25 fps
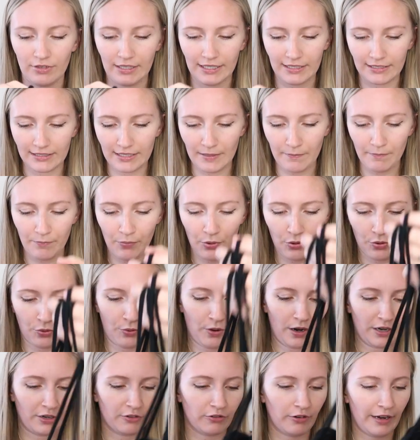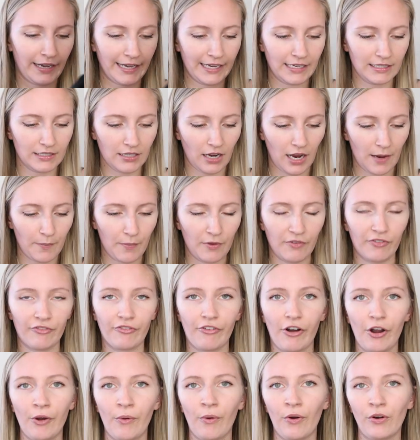really simple, a great type of
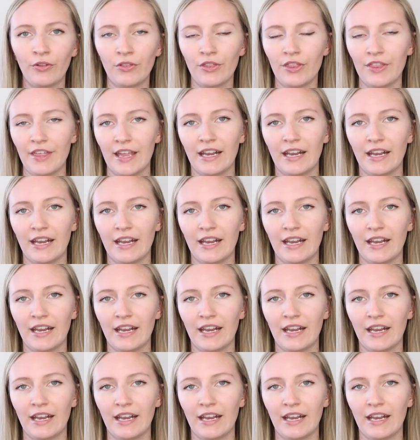throw-on